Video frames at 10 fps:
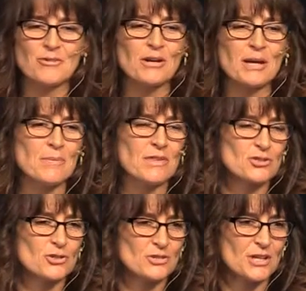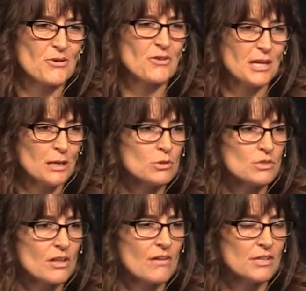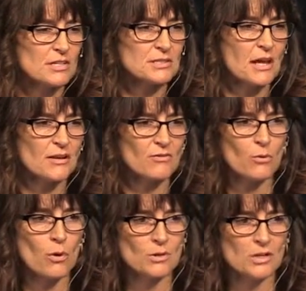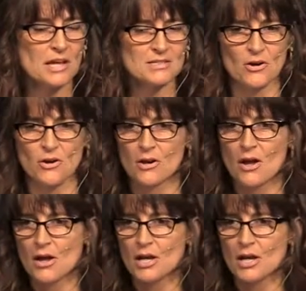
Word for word: growing up in the church, I know that Hebrews 11 is kind of quoted as our